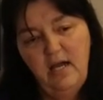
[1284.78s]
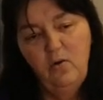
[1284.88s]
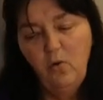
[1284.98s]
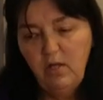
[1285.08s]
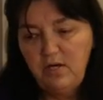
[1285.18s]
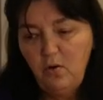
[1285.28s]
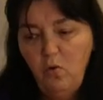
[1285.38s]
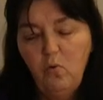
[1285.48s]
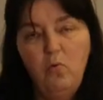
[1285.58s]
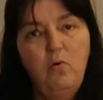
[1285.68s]
all in
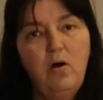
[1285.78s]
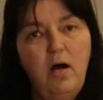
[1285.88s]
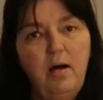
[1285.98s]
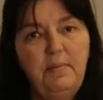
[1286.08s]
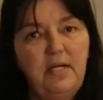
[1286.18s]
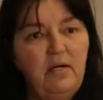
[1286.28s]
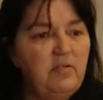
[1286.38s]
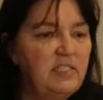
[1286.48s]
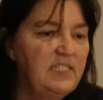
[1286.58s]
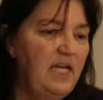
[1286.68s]
all, I mean, I've
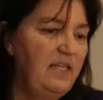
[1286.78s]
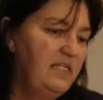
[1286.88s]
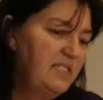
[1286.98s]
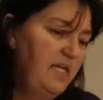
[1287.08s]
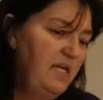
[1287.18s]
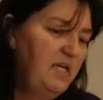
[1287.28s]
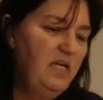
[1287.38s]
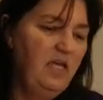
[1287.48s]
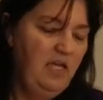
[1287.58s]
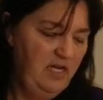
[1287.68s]
got to say, this
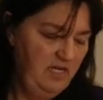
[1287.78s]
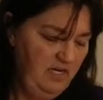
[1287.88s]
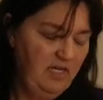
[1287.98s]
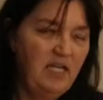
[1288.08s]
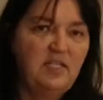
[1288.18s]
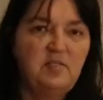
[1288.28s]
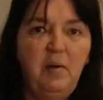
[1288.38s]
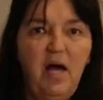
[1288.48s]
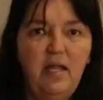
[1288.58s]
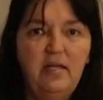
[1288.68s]
thing, it kicks
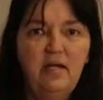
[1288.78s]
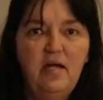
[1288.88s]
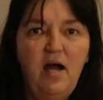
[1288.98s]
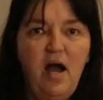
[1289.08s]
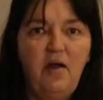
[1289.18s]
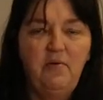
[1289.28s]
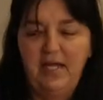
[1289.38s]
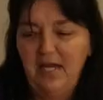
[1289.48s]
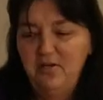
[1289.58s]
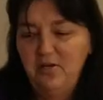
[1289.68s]
butt. I
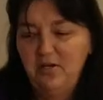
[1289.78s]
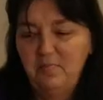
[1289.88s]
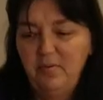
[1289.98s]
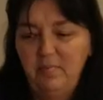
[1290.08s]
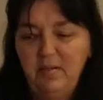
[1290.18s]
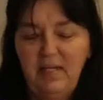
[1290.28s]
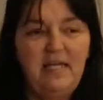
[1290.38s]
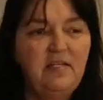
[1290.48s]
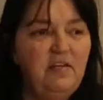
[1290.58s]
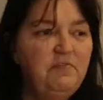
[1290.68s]
reckon you could probably,
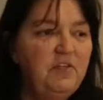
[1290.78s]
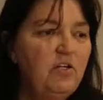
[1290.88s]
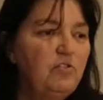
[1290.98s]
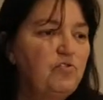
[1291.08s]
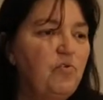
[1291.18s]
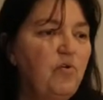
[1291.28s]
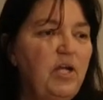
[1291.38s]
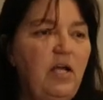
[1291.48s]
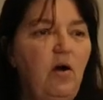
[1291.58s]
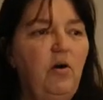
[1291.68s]
if you're not
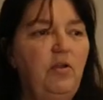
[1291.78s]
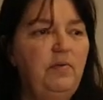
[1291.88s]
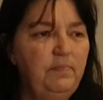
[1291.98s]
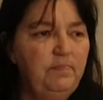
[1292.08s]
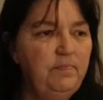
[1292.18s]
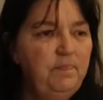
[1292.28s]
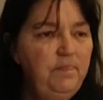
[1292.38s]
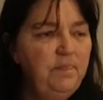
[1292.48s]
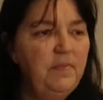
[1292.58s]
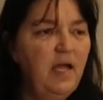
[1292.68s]
drawing on
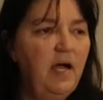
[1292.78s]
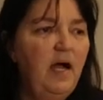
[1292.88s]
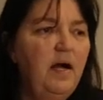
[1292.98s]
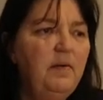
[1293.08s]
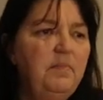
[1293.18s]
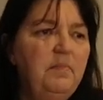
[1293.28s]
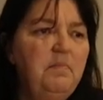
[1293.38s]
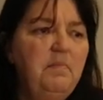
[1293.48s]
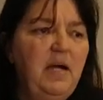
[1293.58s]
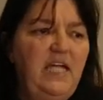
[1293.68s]

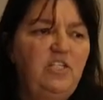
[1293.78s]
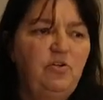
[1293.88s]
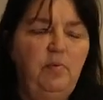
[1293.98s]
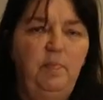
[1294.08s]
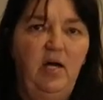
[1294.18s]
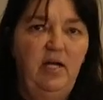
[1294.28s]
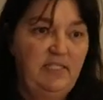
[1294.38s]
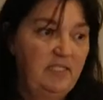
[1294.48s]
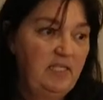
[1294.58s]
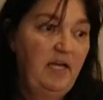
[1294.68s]
major
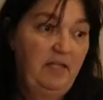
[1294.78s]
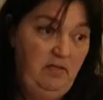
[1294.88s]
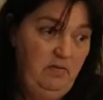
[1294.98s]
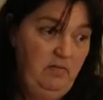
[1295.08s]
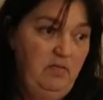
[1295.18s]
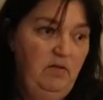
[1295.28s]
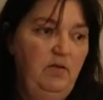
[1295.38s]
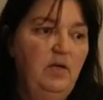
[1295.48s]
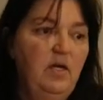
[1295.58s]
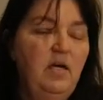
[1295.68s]
appliances like the
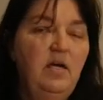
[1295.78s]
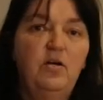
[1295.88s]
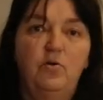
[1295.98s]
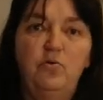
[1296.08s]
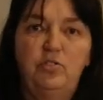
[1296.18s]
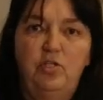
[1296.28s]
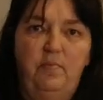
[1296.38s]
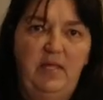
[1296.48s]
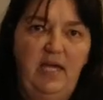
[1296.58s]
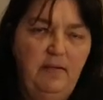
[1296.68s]

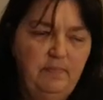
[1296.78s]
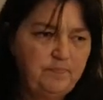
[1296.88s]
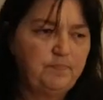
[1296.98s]
cooktop there,